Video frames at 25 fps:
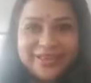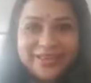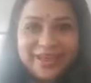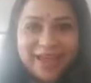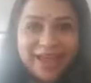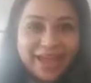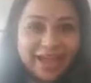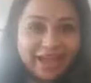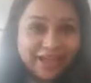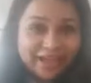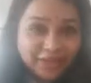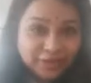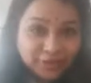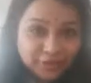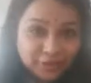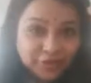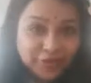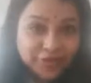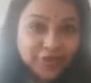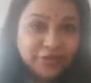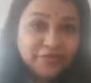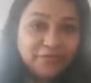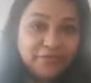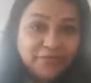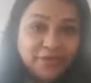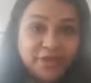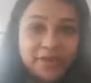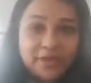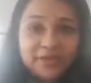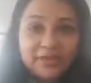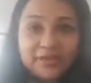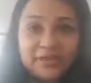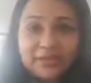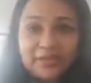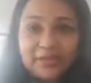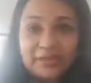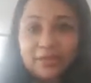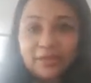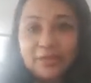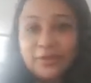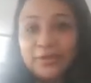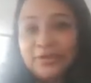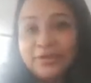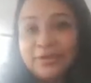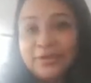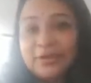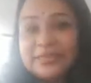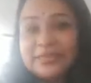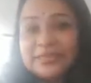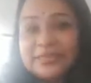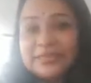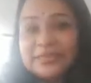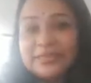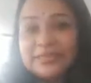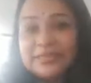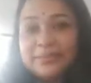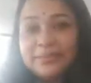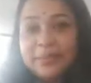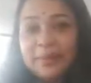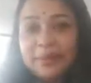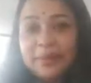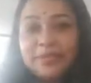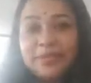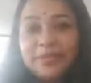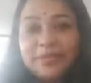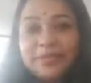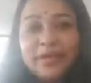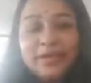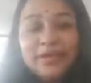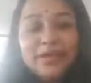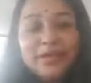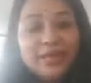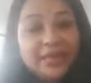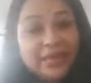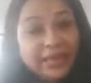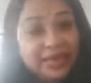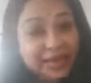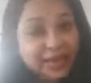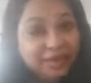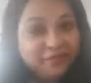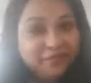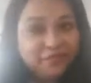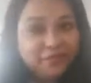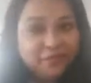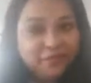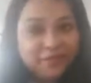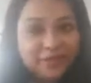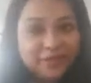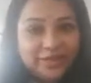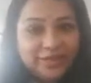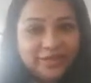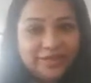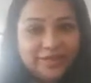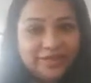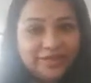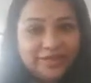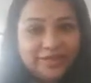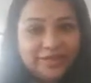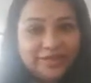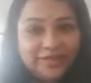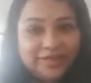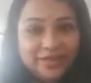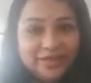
And today we are going to discuss about the hair follicle.